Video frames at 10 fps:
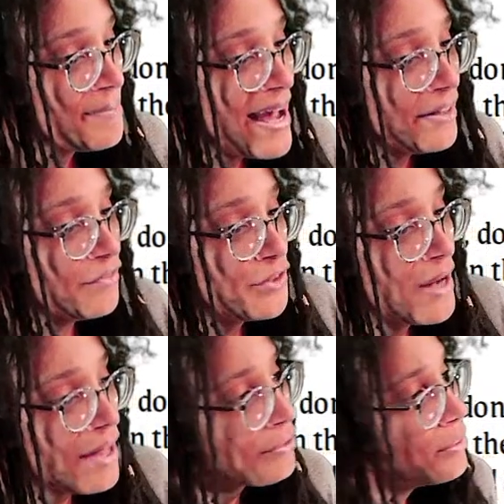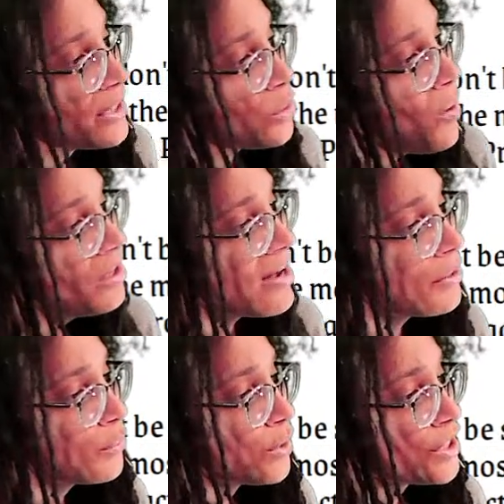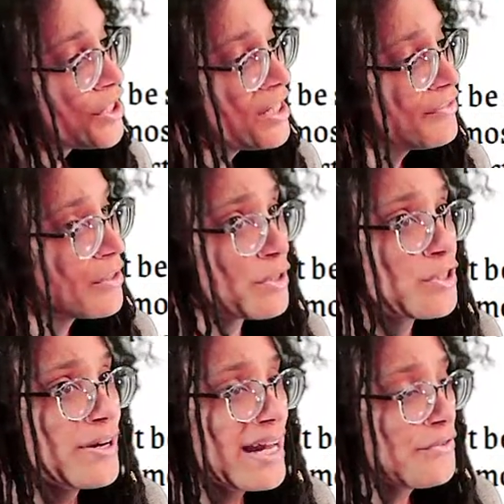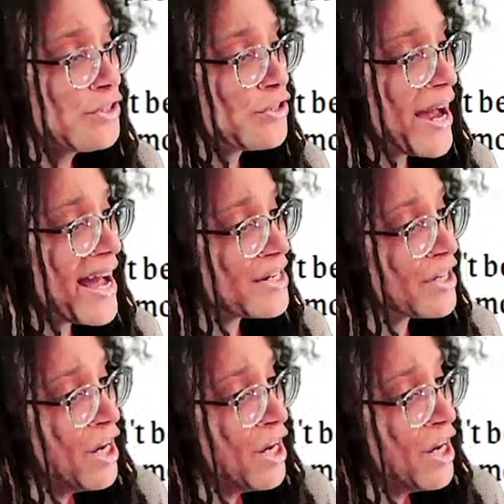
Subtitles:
matter if you got through a 12-hour work shift or took out the trash.